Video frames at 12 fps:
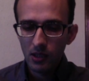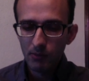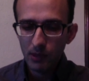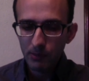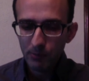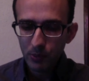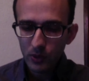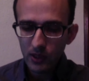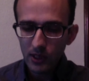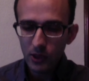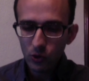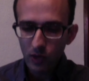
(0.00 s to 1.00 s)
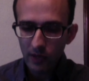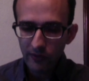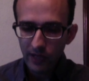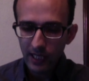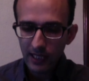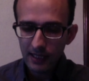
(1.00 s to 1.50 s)
be put into
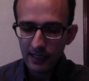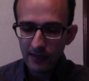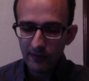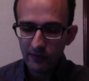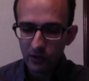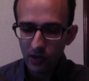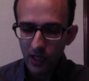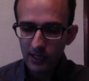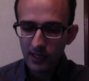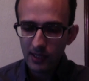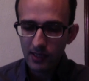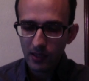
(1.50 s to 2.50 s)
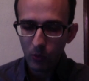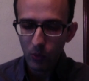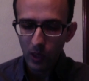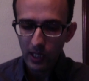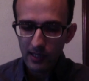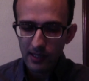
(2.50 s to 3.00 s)
effect in varieties of
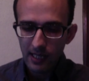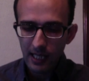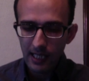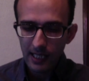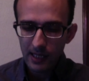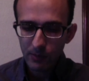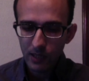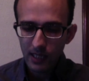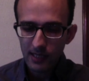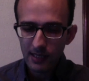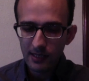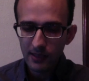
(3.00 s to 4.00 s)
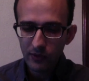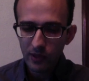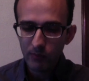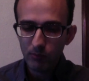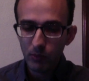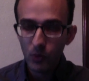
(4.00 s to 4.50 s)
ways and expressed in
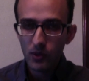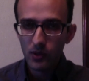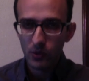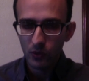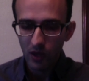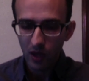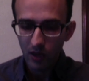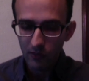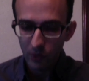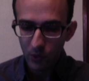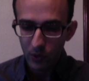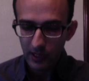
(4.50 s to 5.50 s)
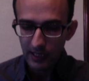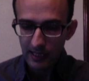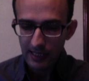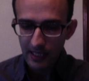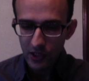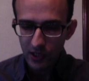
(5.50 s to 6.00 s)
different modes of
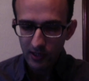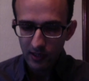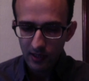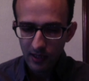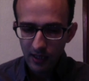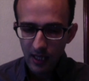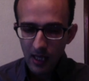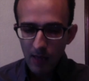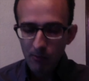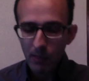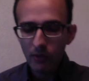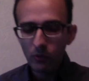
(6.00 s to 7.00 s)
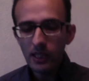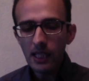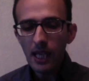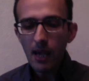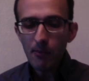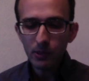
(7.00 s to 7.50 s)
organization. By
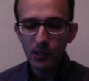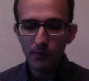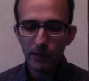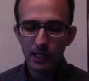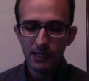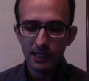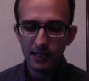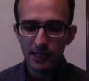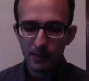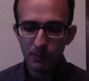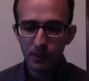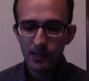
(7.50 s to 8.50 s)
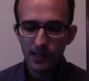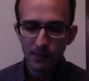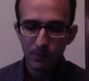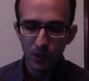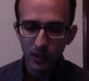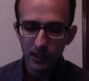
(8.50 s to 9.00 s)
re-implementing this
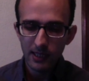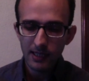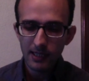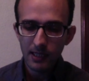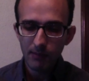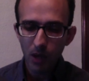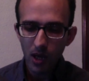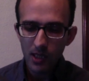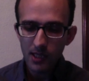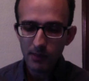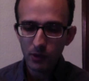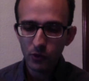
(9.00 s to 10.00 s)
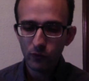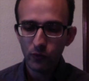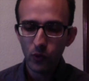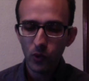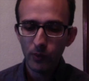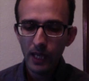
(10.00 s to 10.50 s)
principle, it is then possible to
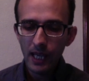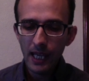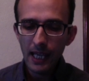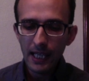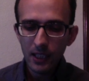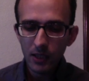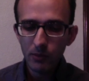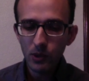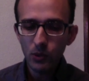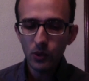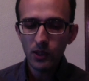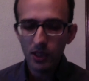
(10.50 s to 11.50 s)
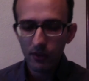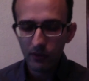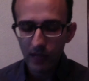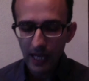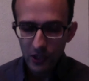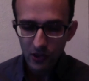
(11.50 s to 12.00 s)
form a community
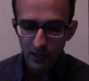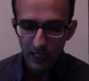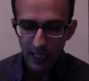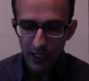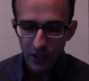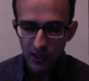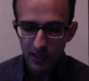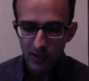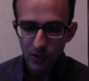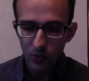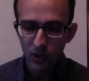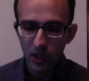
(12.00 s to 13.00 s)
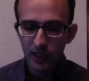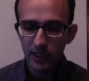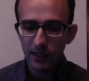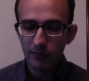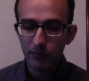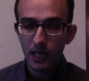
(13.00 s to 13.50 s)
of rational agents or
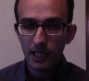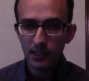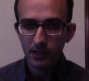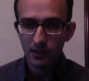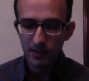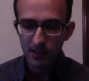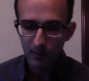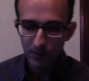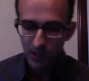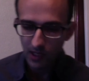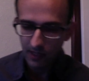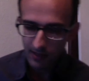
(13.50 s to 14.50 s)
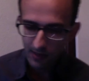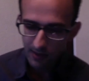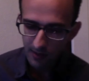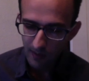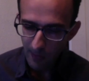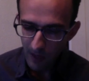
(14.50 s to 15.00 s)
cognitive practical subjects,